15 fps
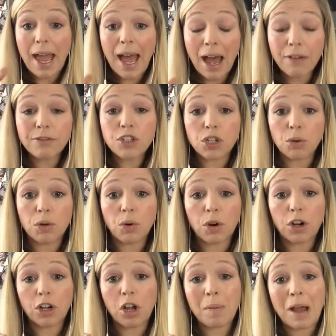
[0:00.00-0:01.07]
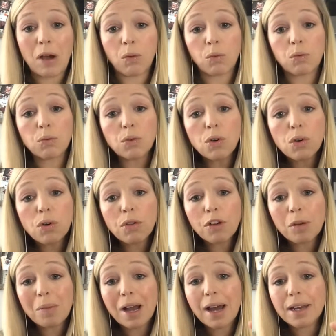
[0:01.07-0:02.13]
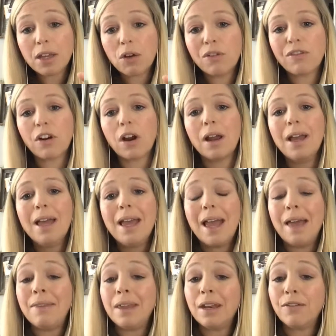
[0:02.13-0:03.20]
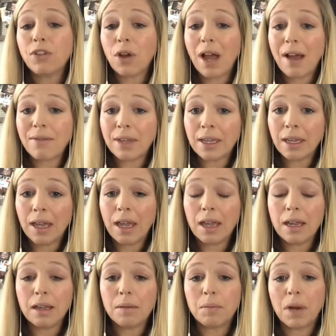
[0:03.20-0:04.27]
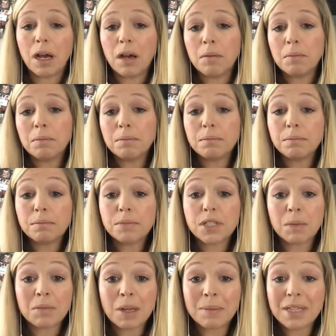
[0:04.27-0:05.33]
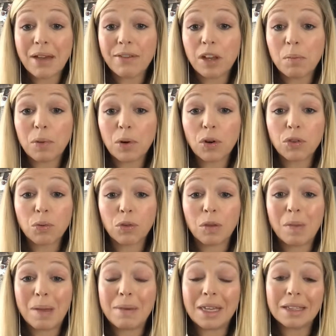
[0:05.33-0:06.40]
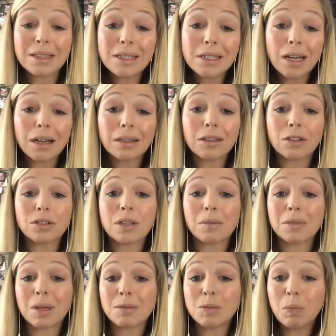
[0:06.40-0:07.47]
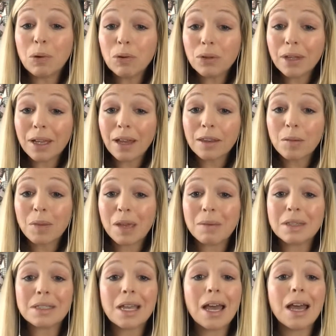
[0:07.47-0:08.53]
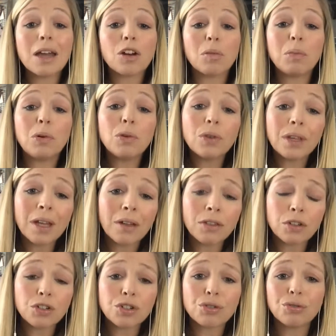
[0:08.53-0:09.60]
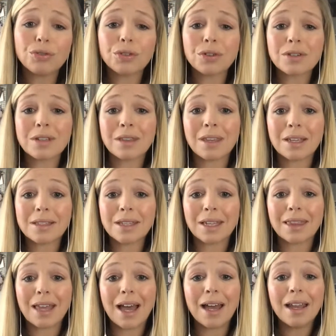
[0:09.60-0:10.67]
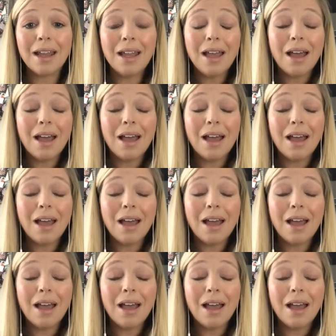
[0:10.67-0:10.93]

have to, in order to come out, roll their body over. And then if you're having sometimes having a birth where the baby gets stuck, there's sometimes pulling on the baby's head or pulling on their shoulders and things like that.